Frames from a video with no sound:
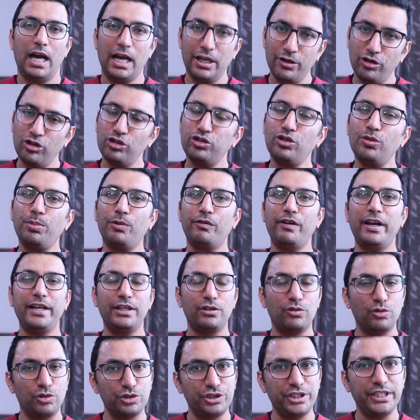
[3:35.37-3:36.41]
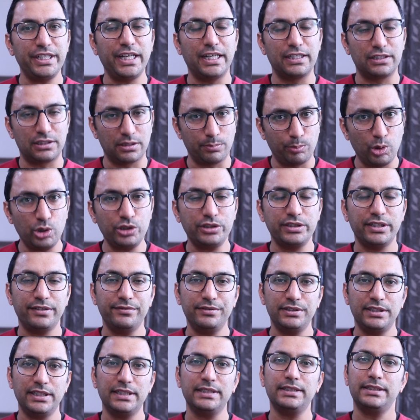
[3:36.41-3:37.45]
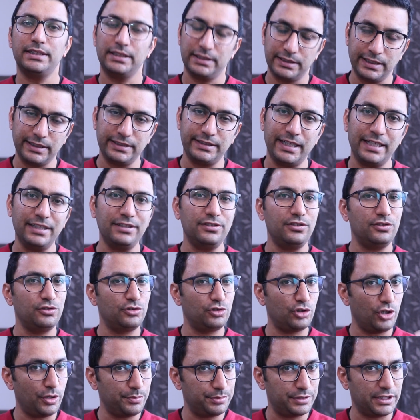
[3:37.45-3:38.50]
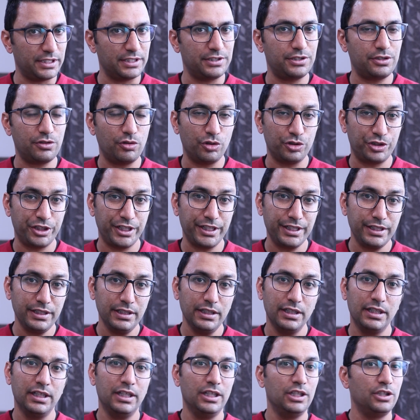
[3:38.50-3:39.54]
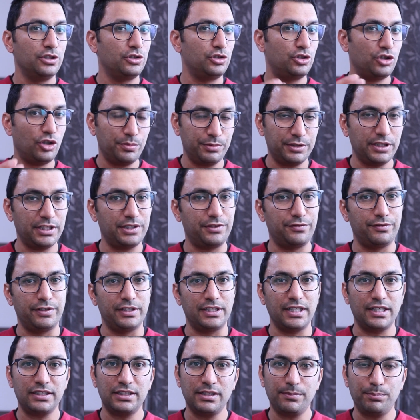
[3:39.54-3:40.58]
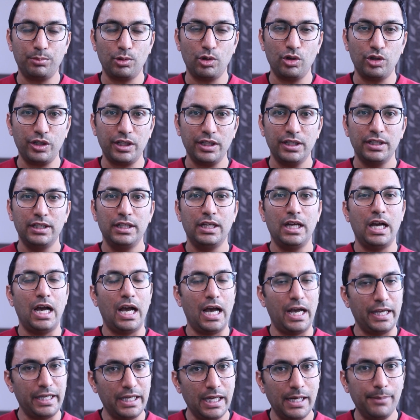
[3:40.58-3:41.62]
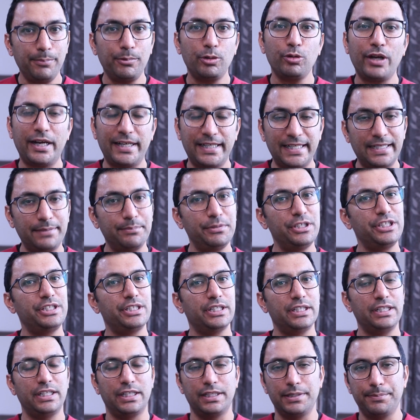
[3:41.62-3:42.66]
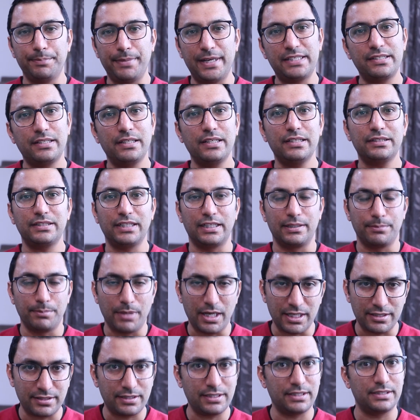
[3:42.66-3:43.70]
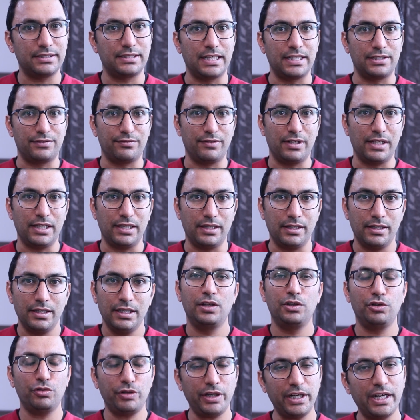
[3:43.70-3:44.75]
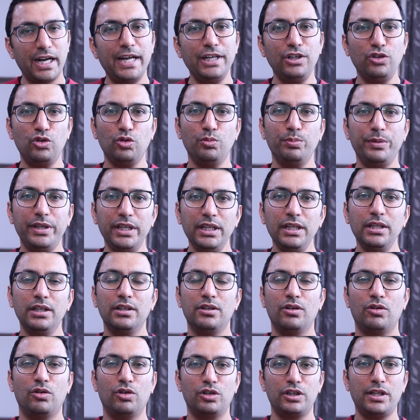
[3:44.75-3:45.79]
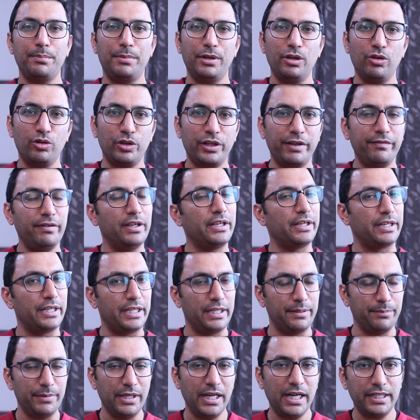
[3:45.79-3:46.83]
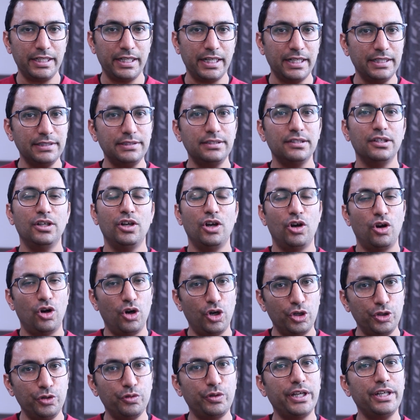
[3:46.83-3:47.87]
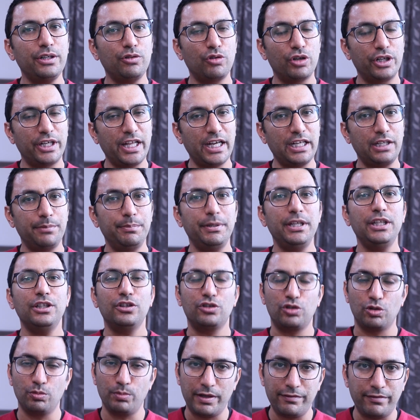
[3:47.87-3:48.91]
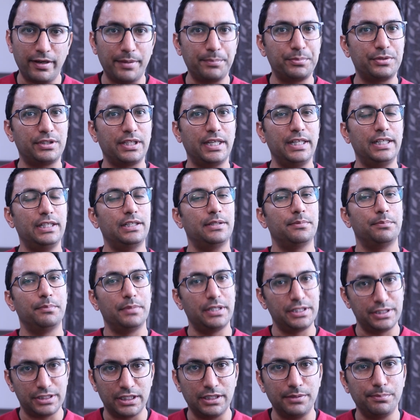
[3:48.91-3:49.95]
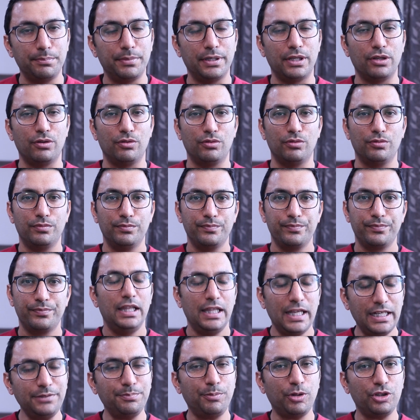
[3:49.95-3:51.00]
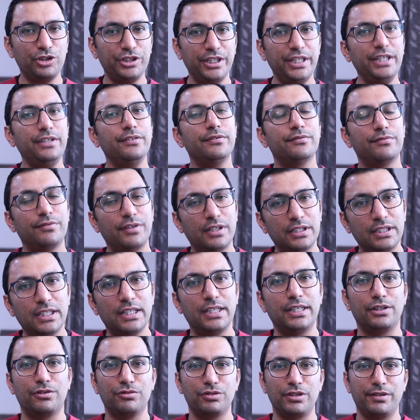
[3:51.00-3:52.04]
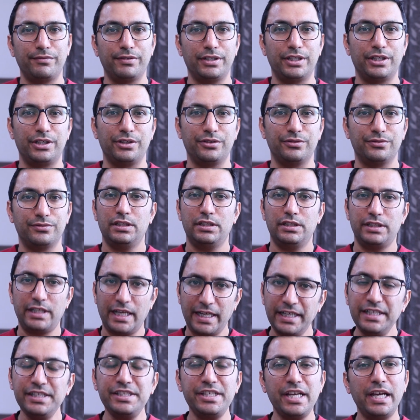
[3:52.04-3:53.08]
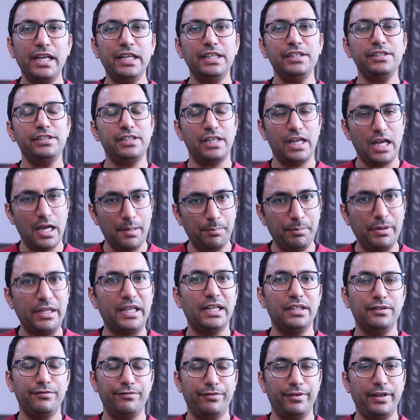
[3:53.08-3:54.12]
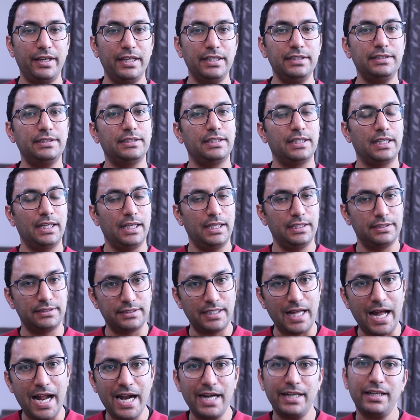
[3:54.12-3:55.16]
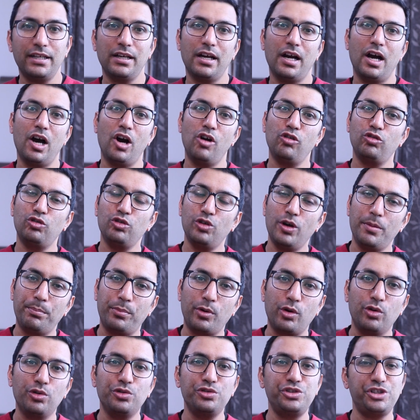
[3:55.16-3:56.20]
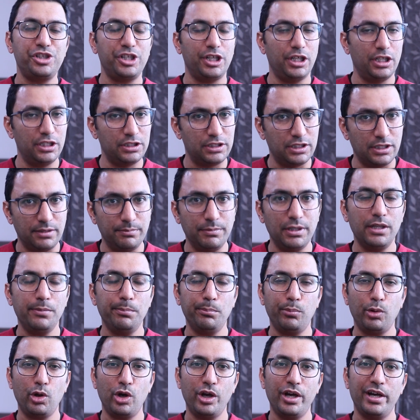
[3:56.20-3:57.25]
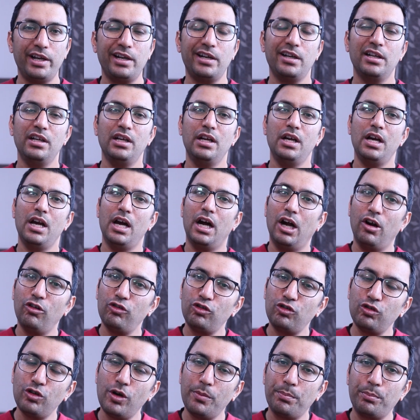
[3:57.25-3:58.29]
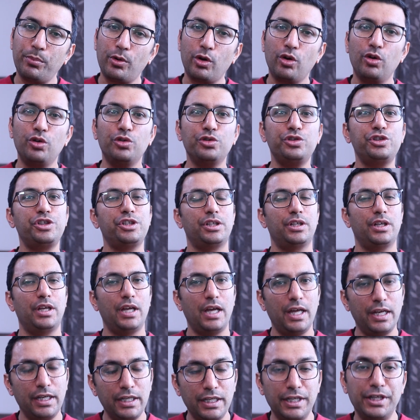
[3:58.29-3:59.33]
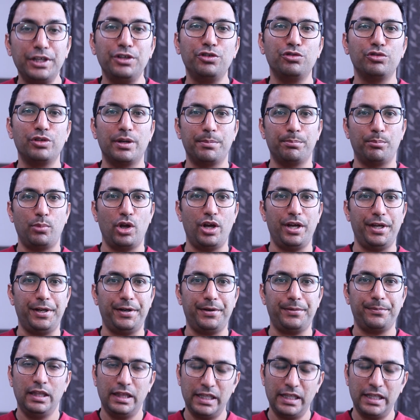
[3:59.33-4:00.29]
I also provide coaching and support services such as job search coaching, job search visa support. I help to get admission in bachelor's and master's as well. You can write to me on the below given email address or you can contact me through my website mentioned below. Let's proceed further into the video. Second challenge applicant face is that how to approach a German employer, how to approach an EU employer.